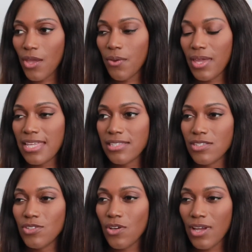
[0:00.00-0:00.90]

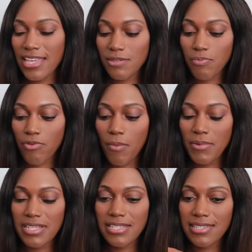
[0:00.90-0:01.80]
It's not as
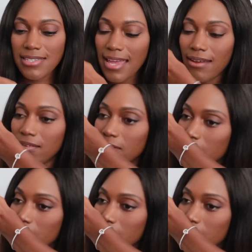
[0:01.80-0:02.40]
prominent now.